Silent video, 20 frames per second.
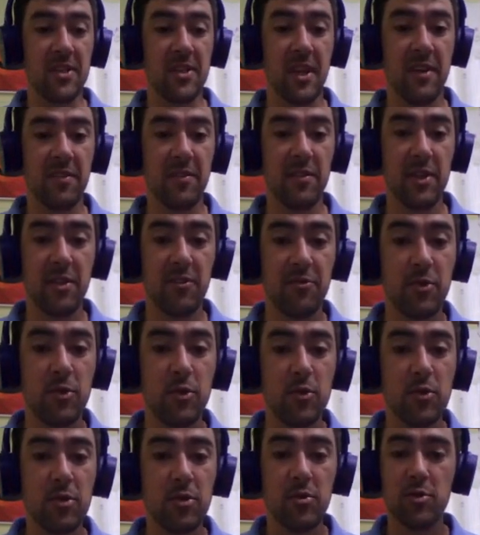David, if
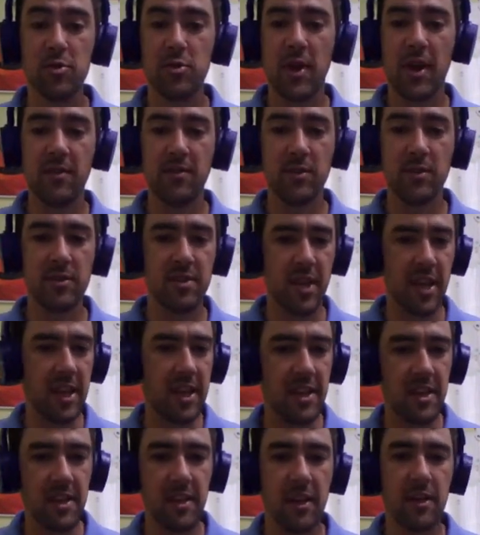you could travel to
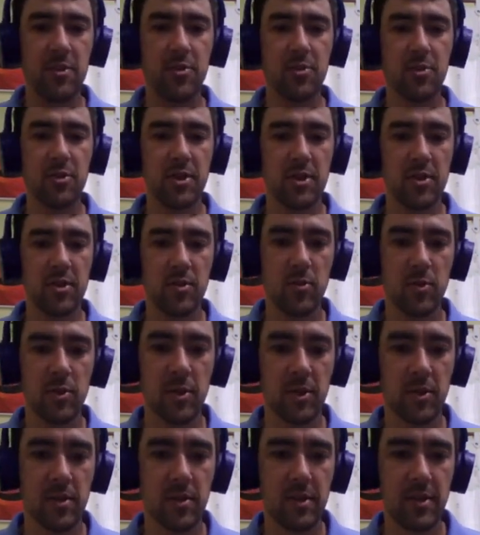any country in the
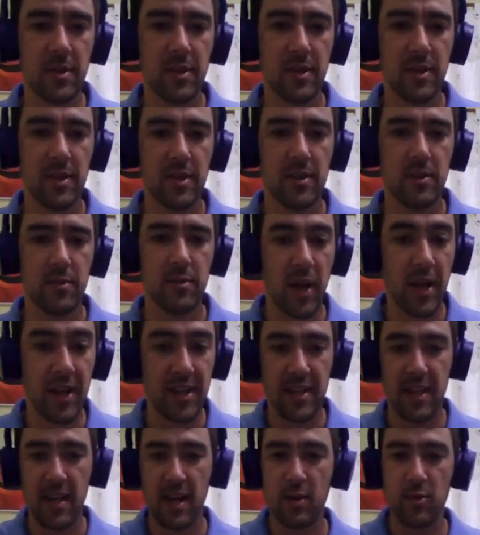world
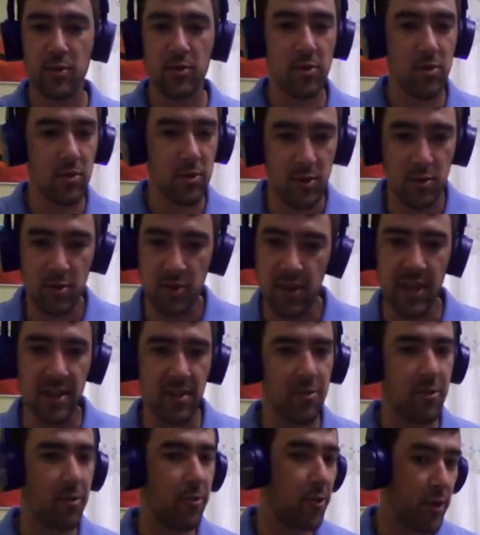right now, you get
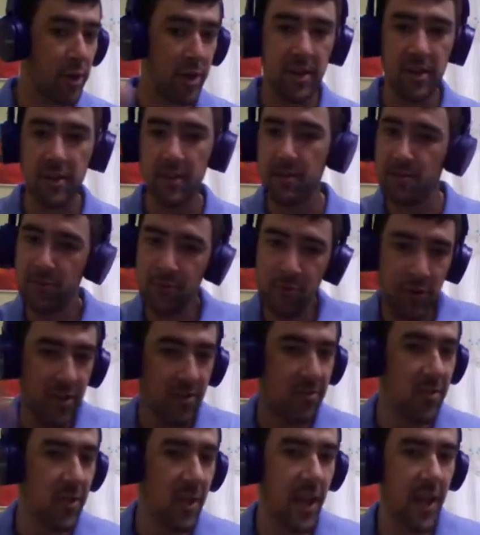a free
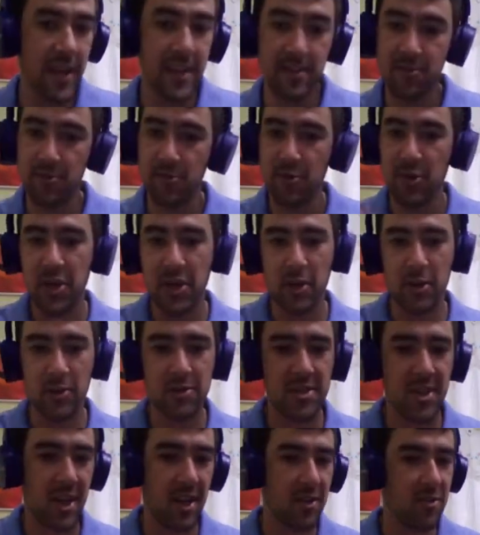flight, free
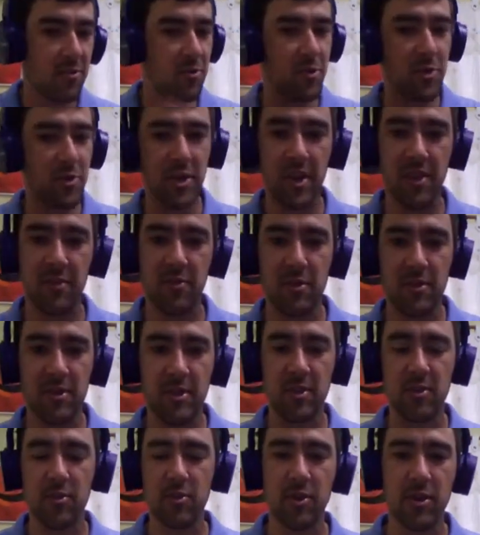hotel, free everything.
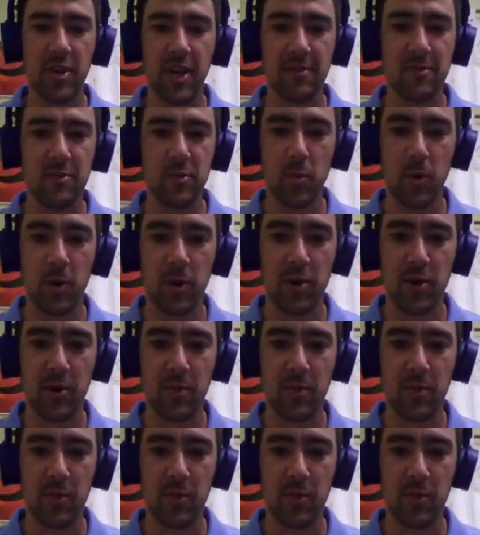You don't have to worry